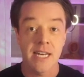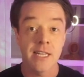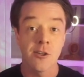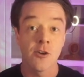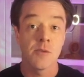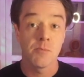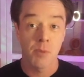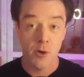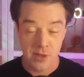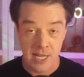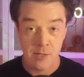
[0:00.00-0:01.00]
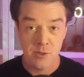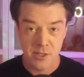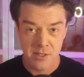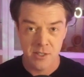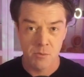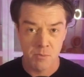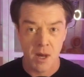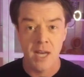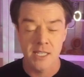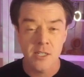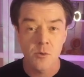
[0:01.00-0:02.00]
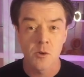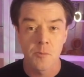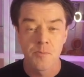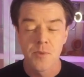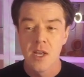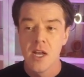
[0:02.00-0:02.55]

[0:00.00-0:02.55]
they learn both languages, they're bilingual.